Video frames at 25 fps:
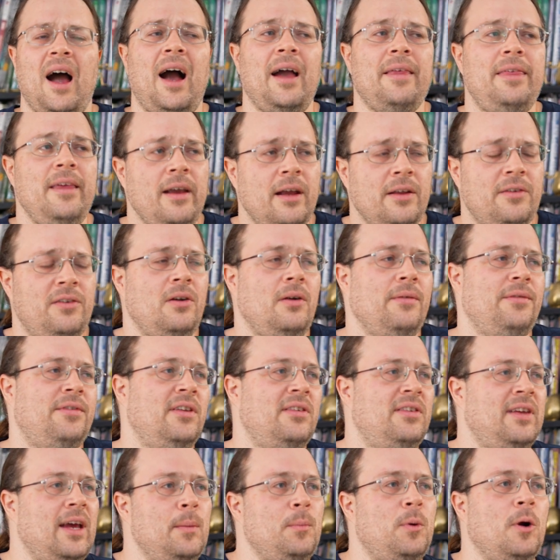I think it serves the
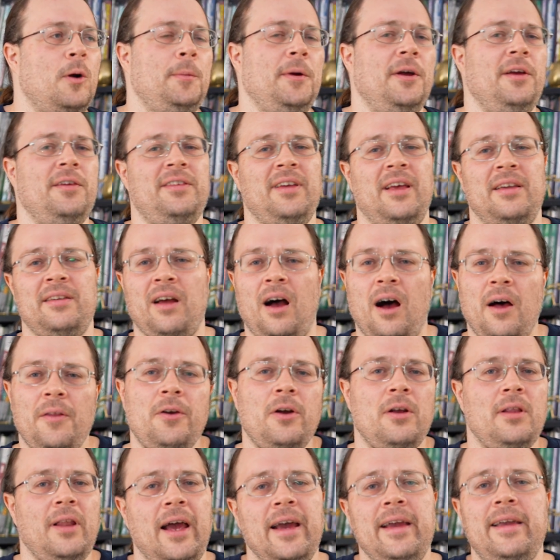same purpose as
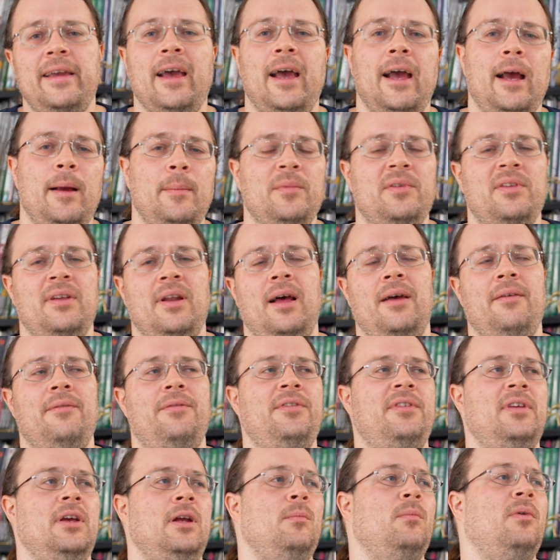other light games that I've
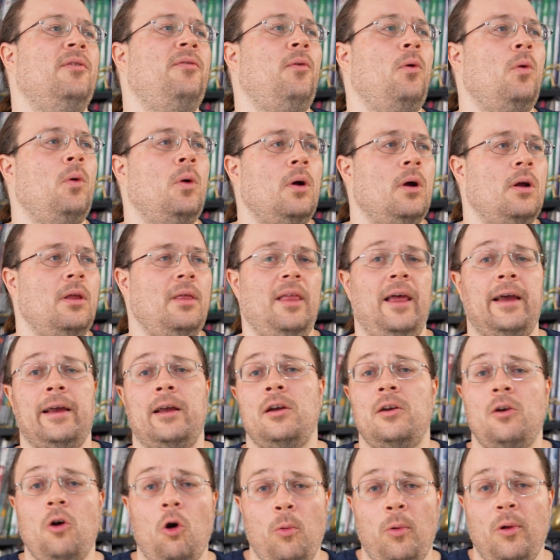seen before, like
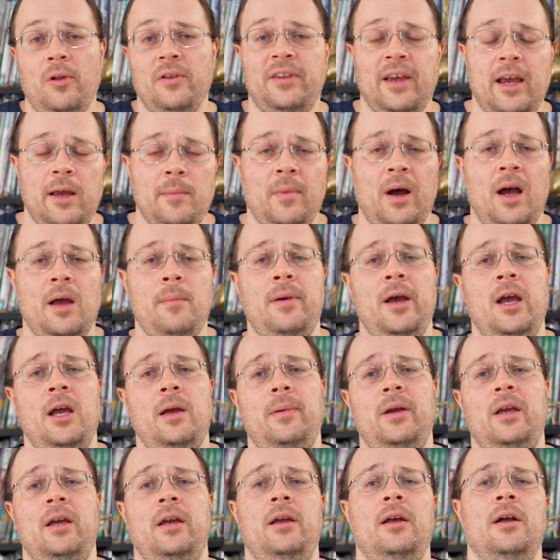Kobolds Ate My
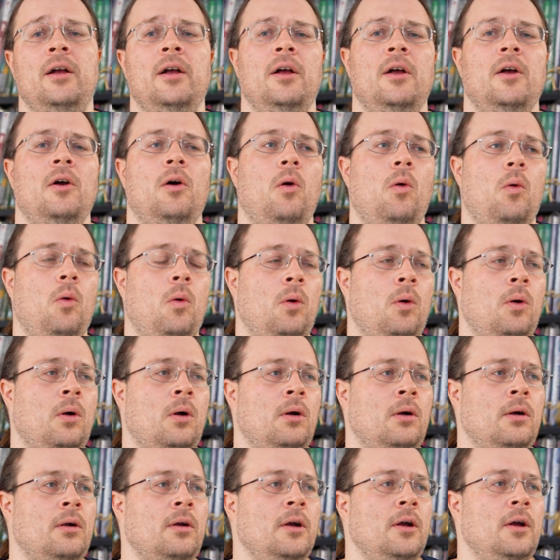Baby
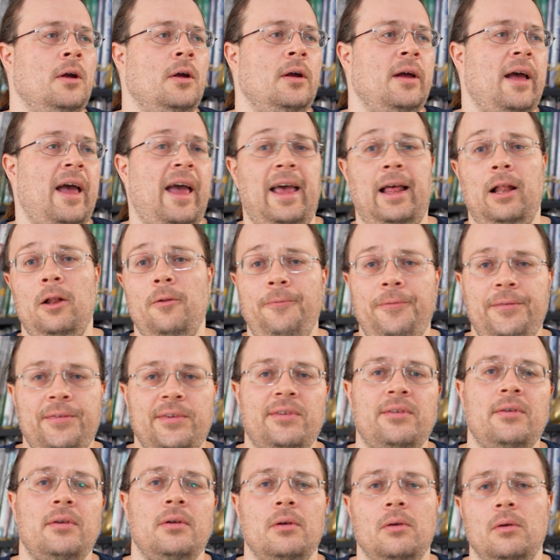or
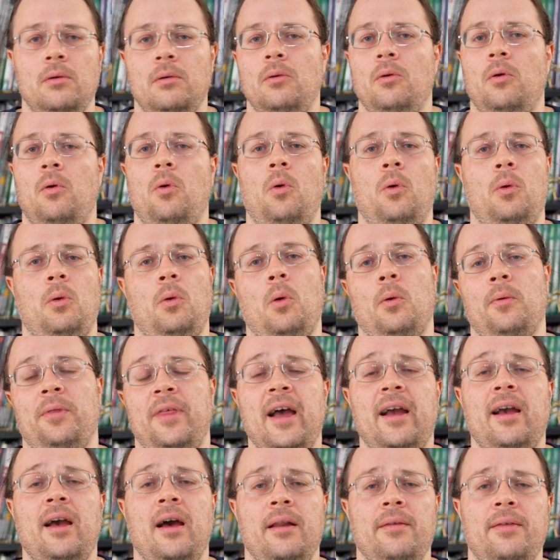Elves or
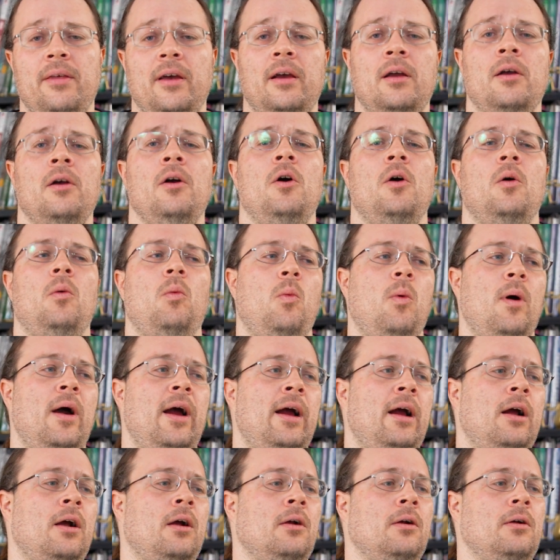that kind of thing,
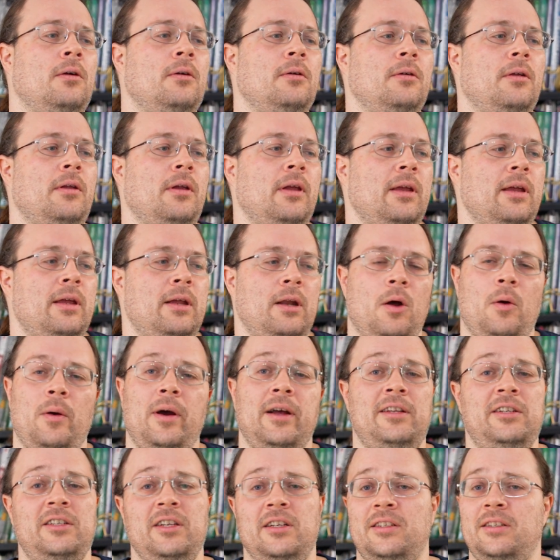where
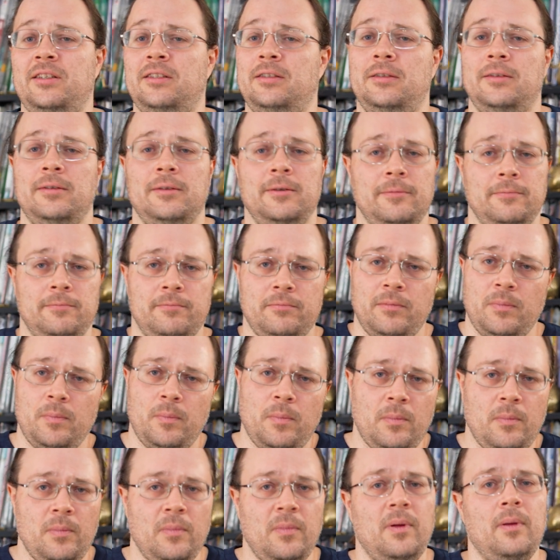it's just
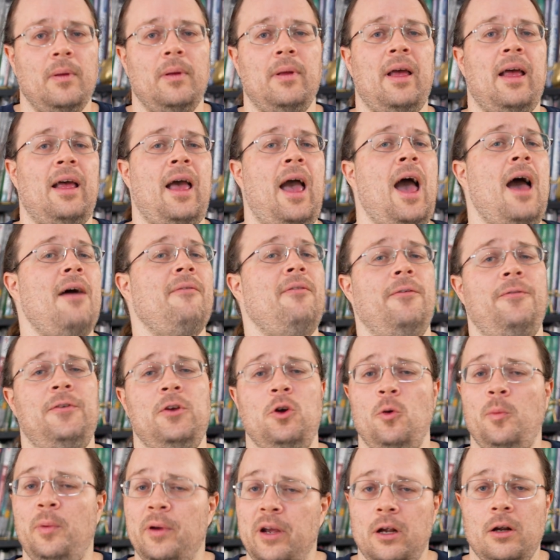have a
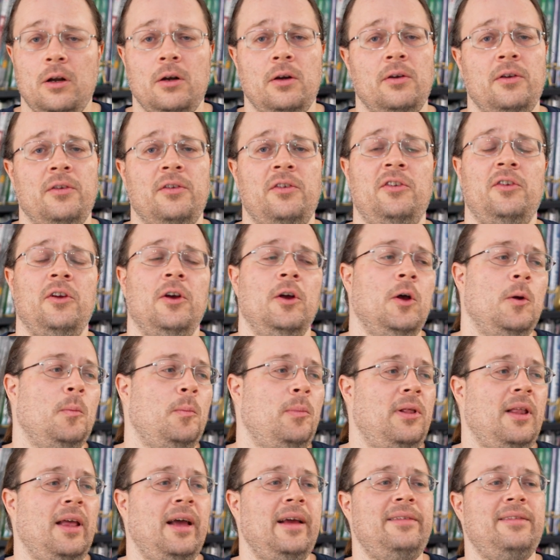few beers,
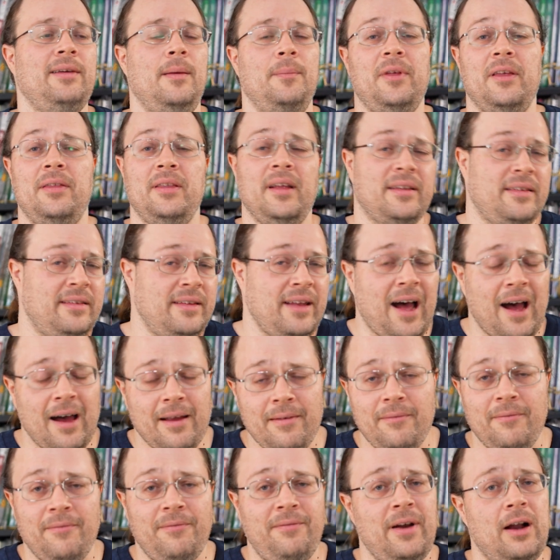play something that's
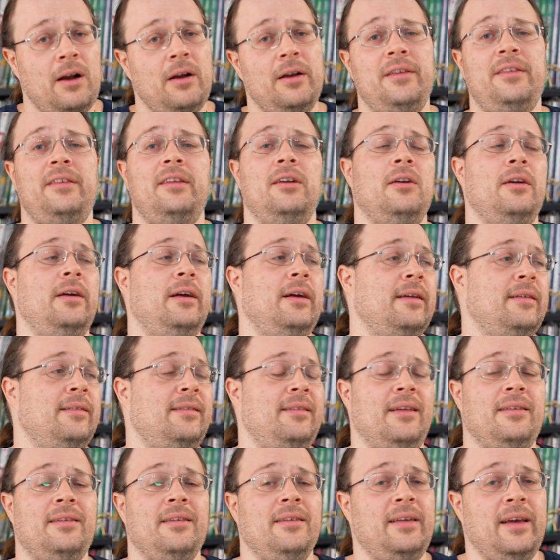not very serious,
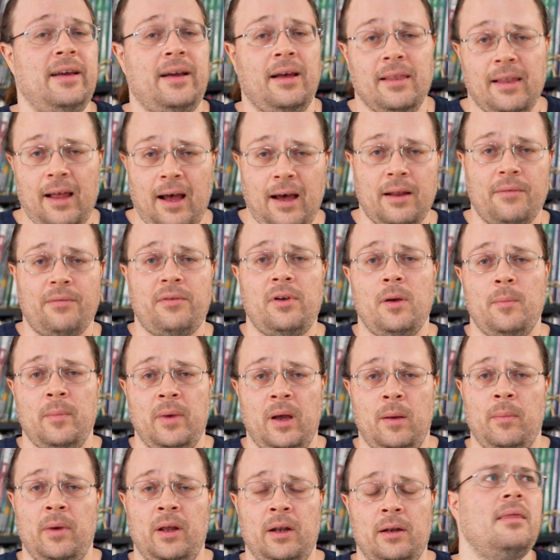doesn't take a lot of
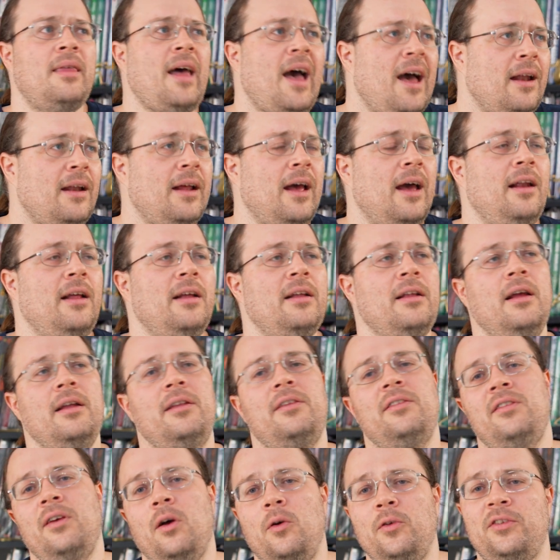commitment.
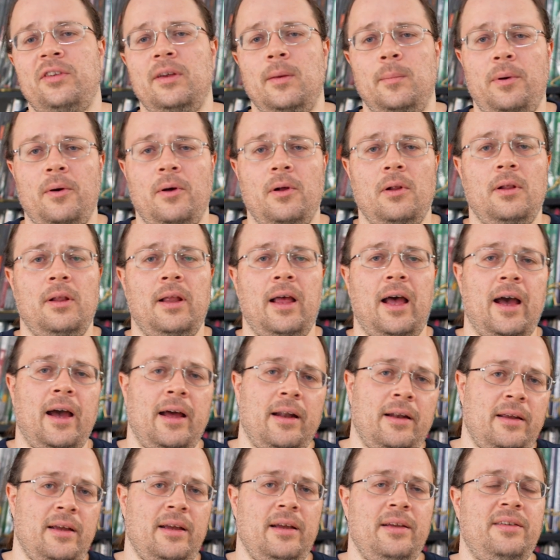It's so simple
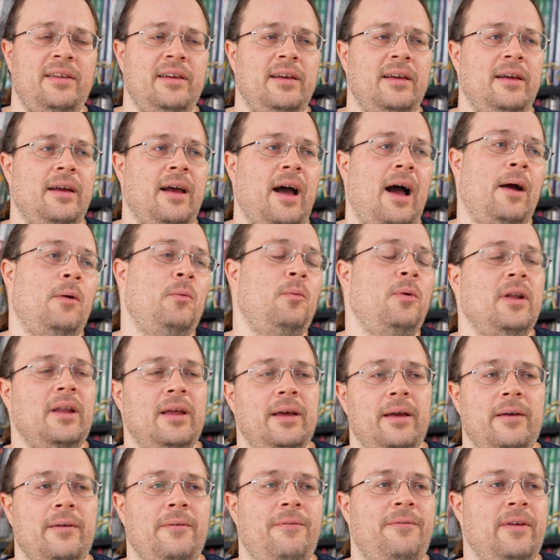and easy. I
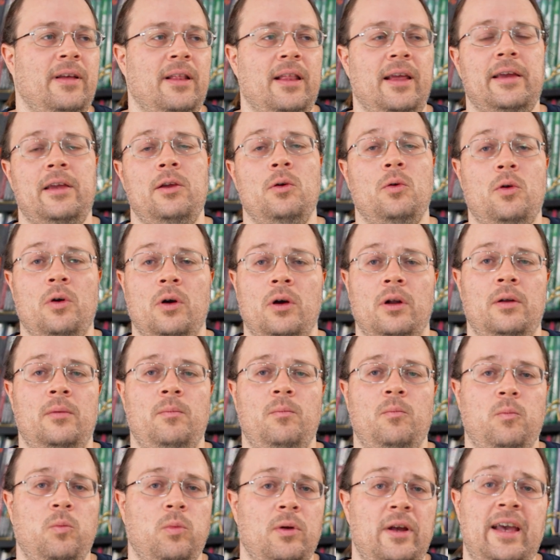really feel like you could
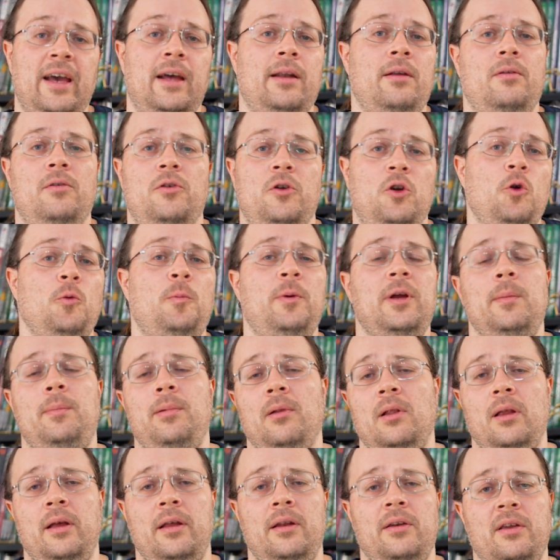get new
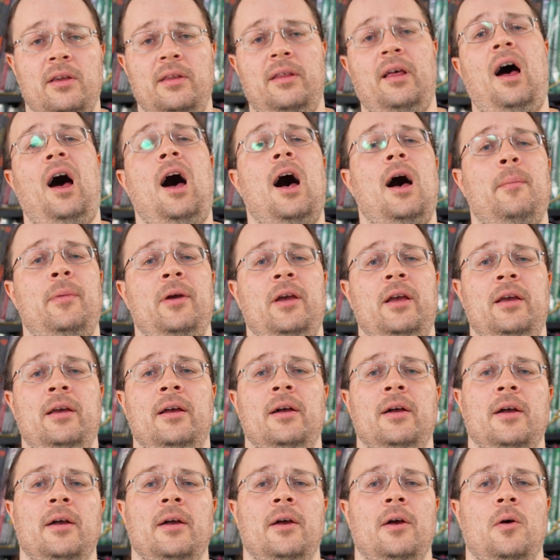people into the hobby
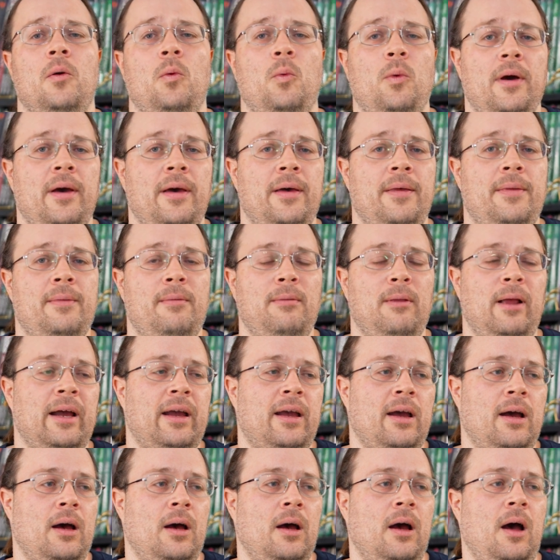with like
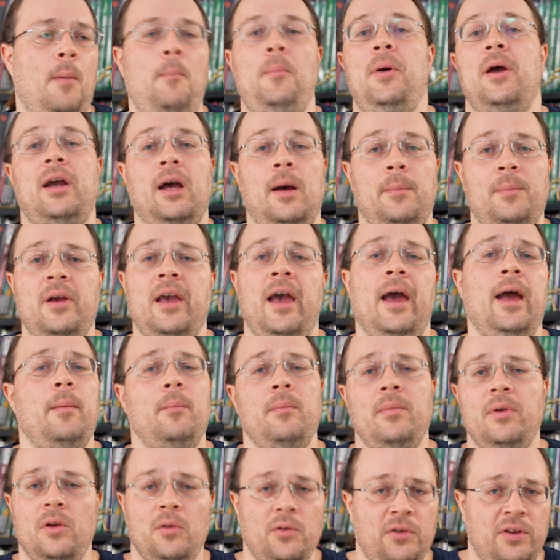a pickup game
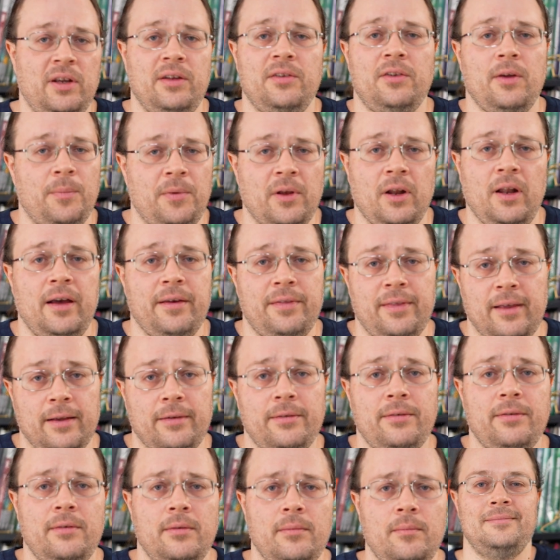using something like
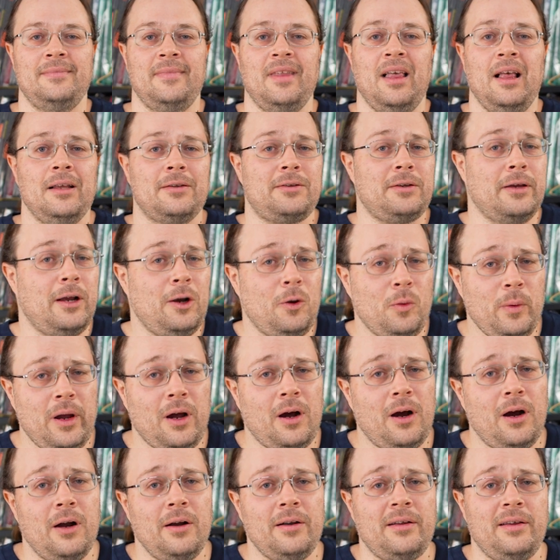this. So here we
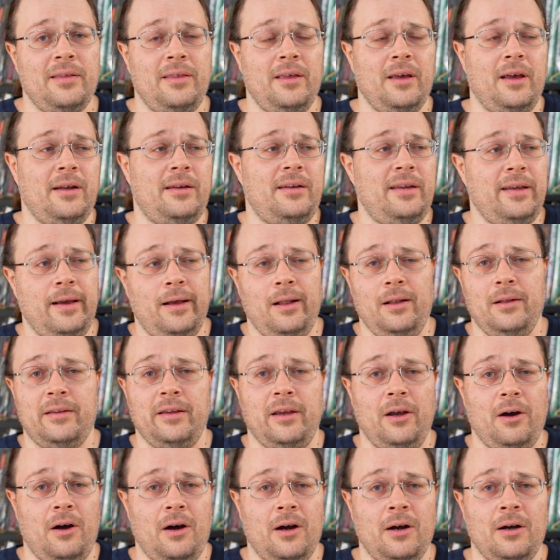are to the
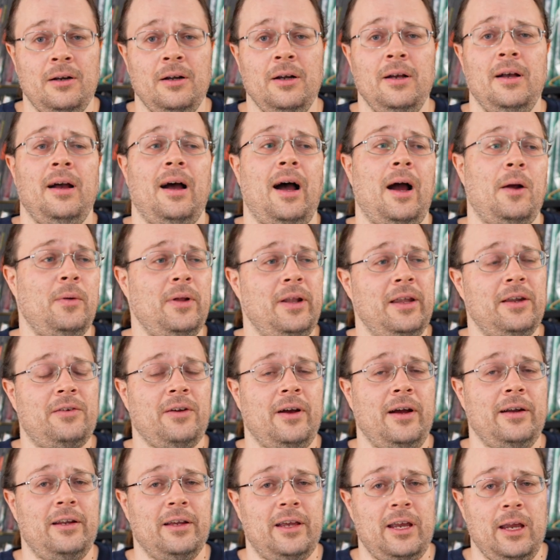TLDR. I really
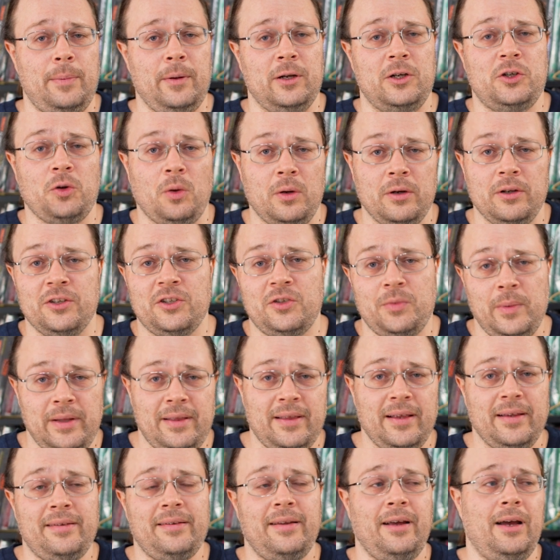tried to keep it short and sweet
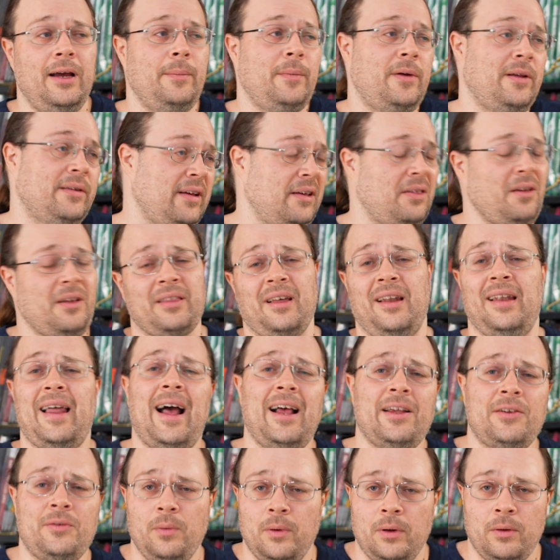this time because I thought the
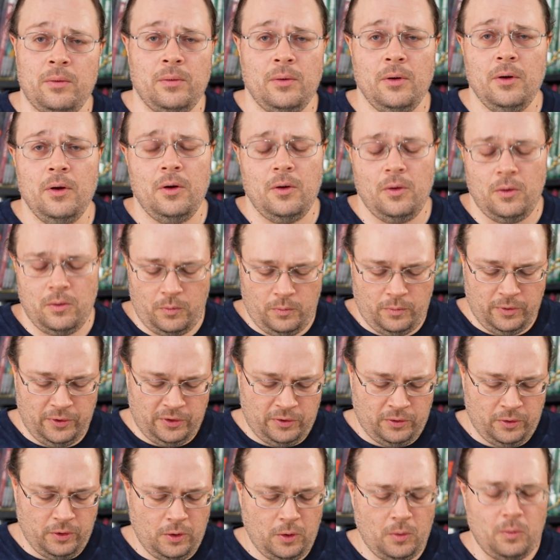last one
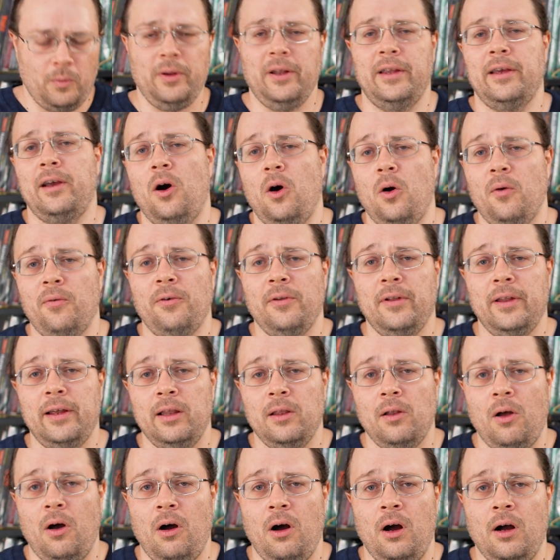was really overly
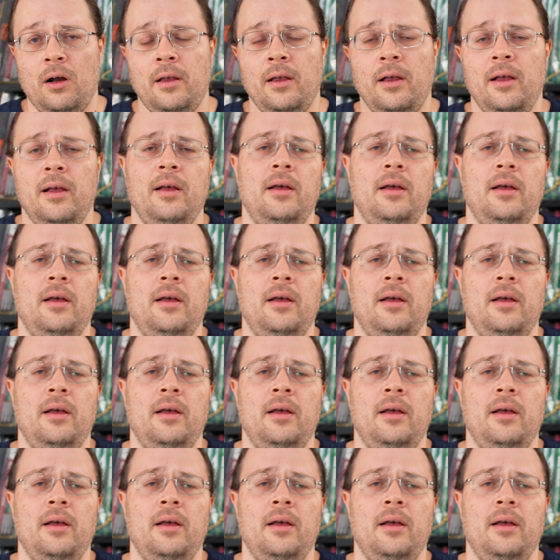long.